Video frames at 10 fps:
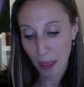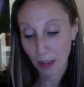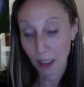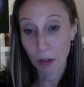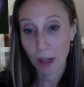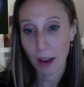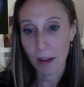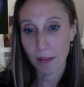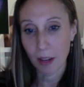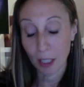li
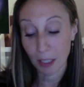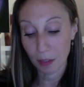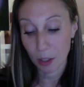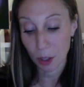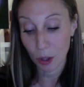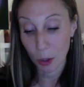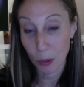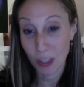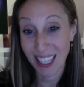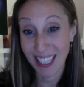Lireyev are given to
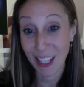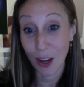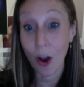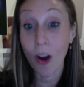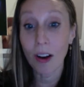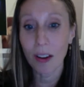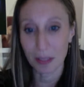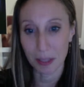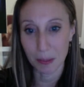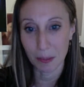those in awe of
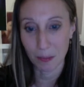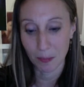him.